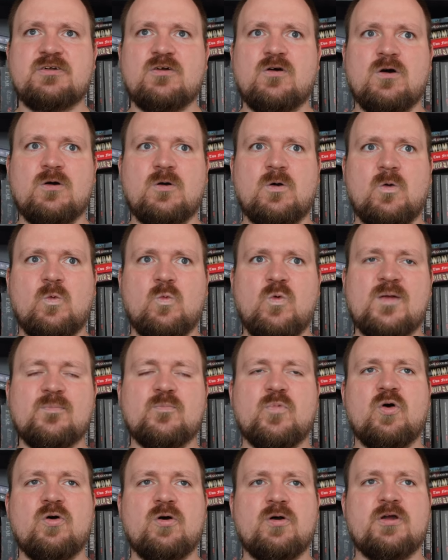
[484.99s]
or one
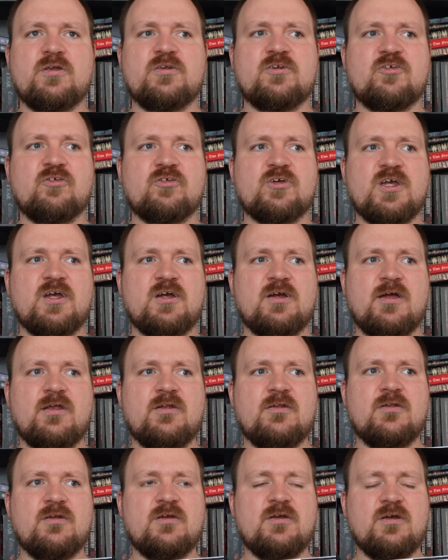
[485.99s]
point you
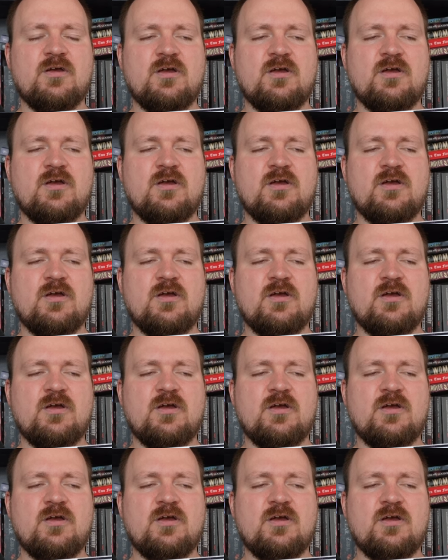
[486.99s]
can